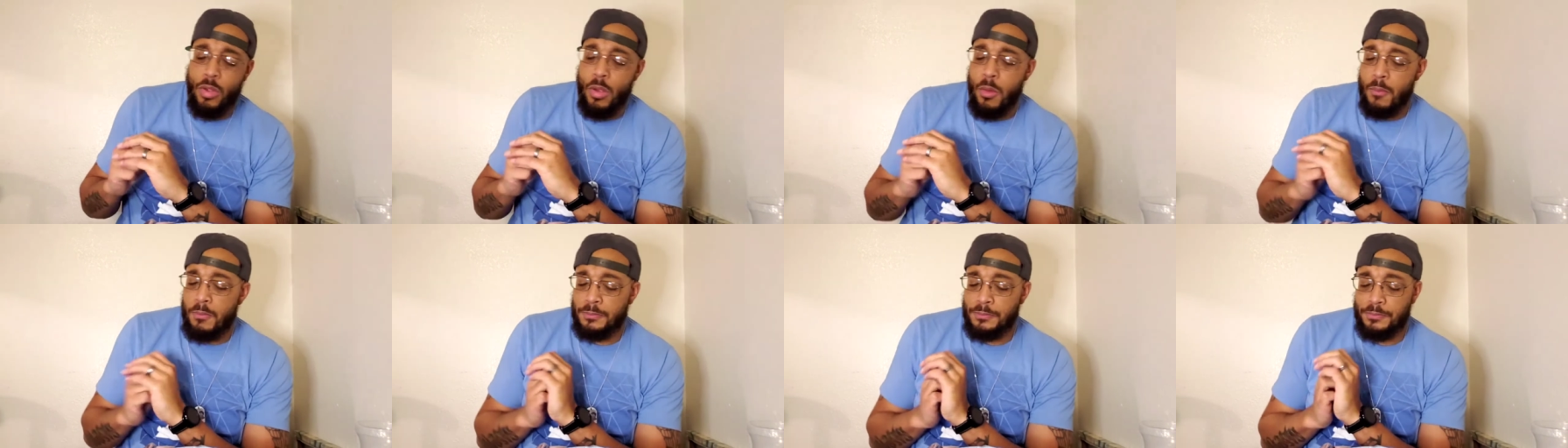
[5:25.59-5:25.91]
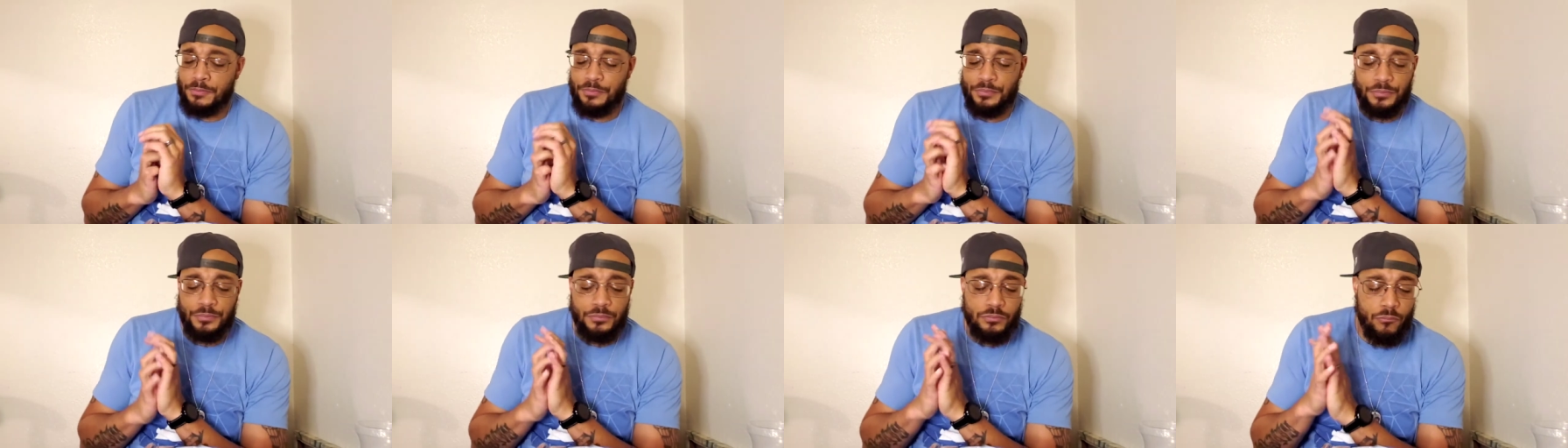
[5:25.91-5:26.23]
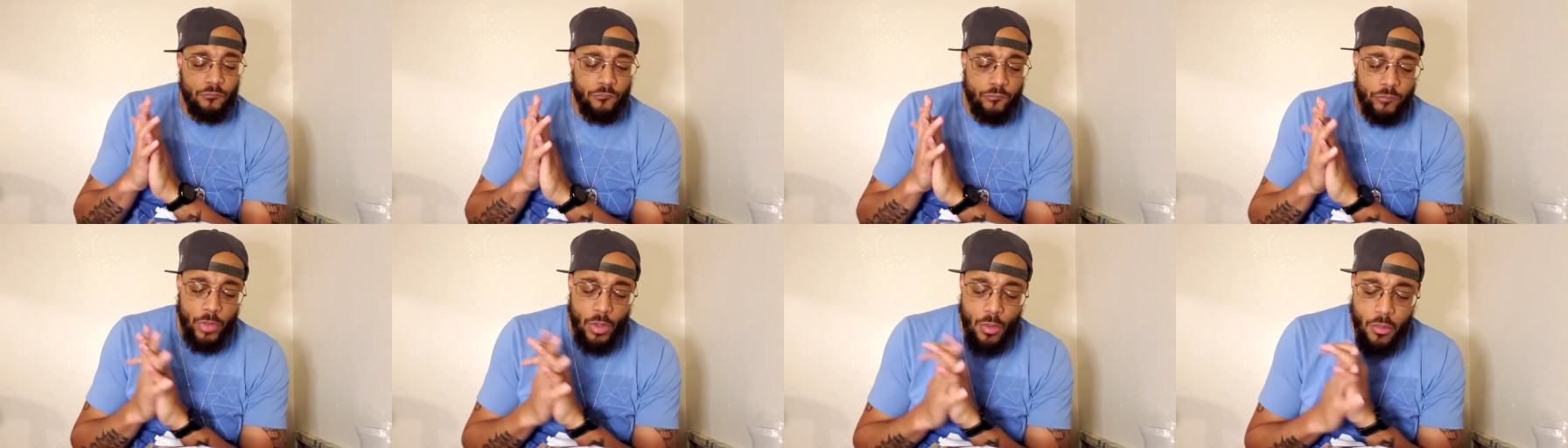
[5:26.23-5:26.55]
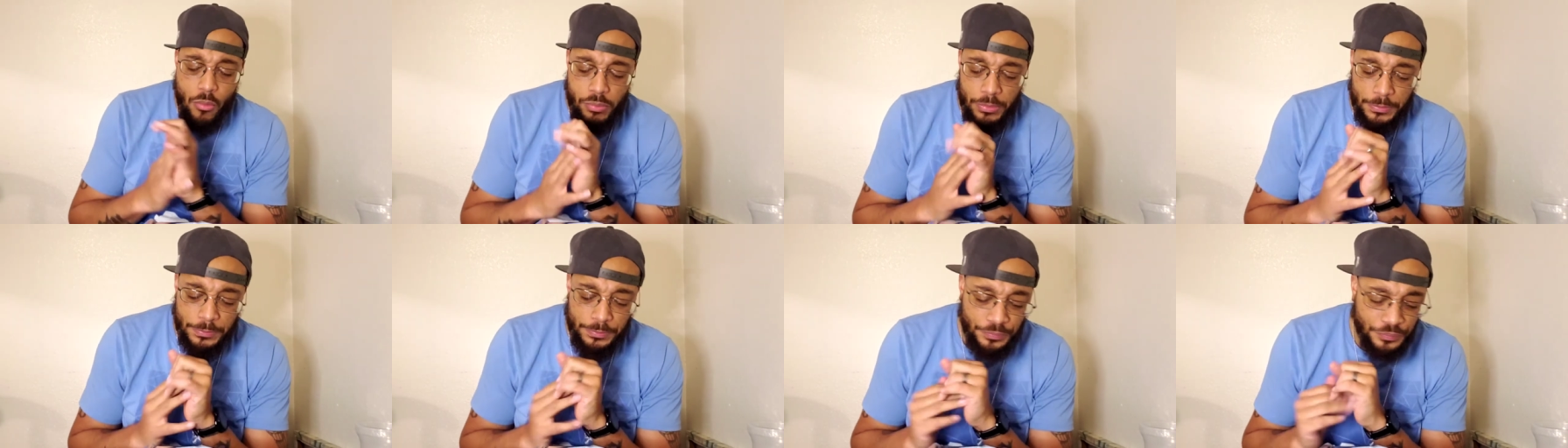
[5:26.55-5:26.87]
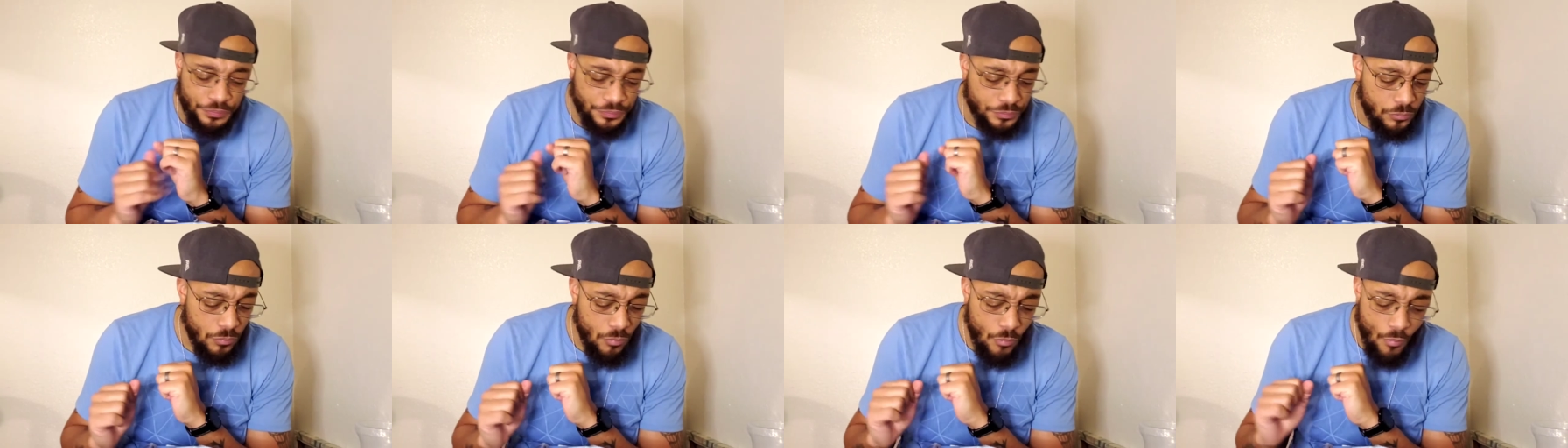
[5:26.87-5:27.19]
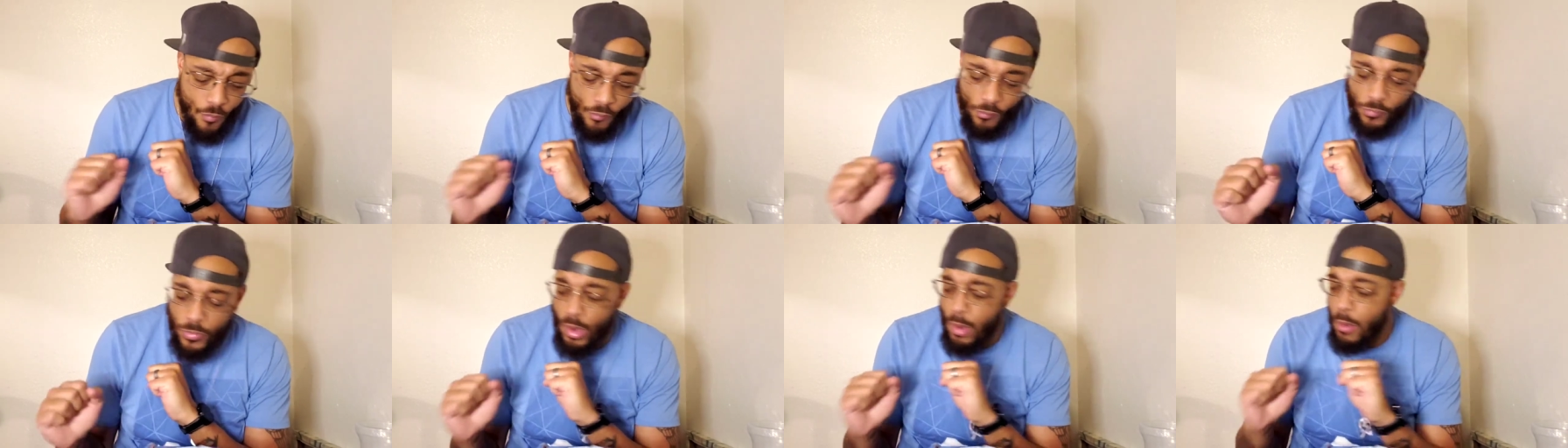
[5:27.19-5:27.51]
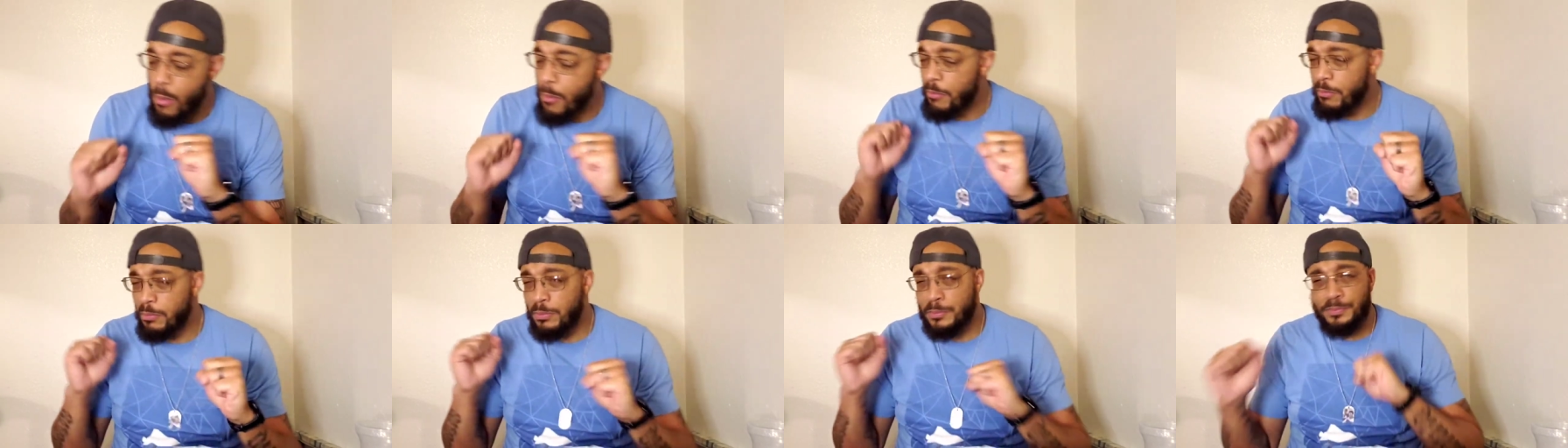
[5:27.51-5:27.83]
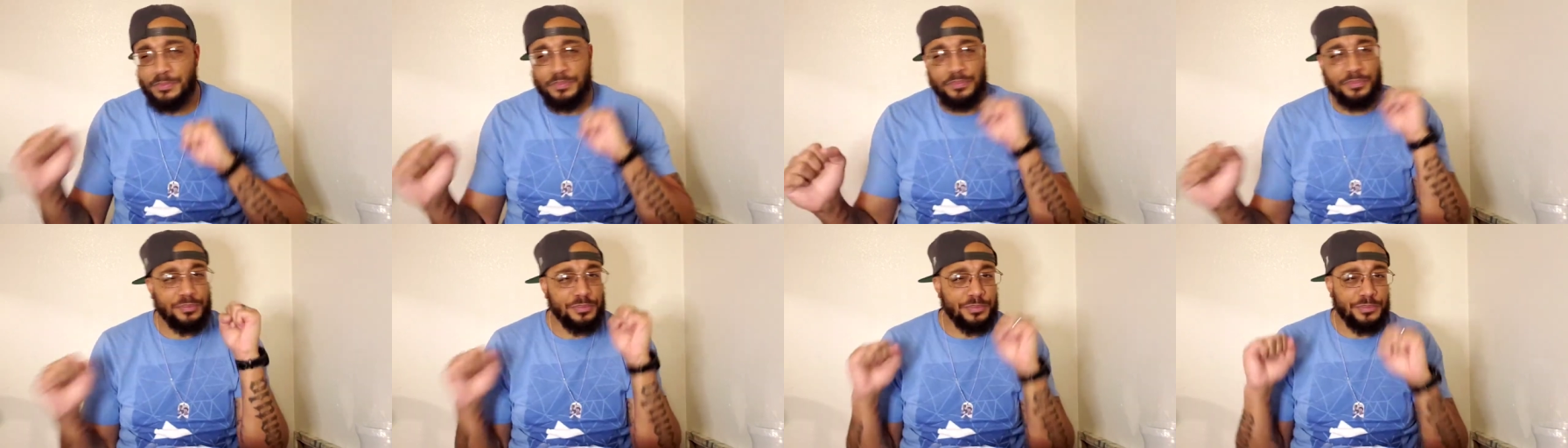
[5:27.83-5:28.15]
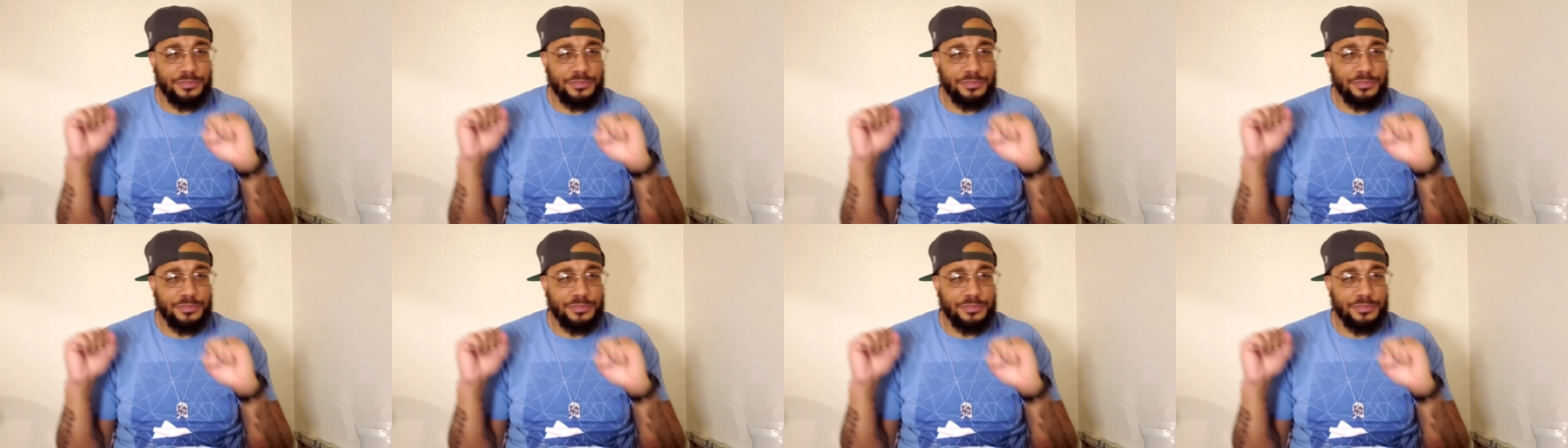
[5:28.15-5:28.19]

Mm. Oreo, you done it again.